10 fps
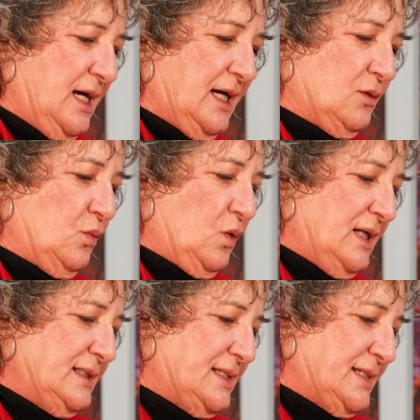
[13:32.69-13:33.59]
And
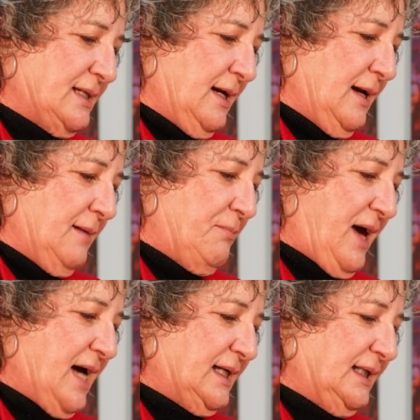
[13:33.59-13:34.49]
once
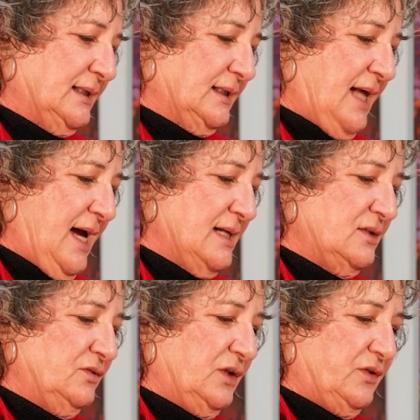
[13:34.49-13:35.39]
back in the land
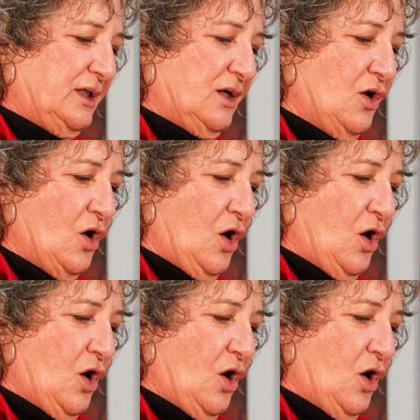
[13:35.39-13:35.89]
of living,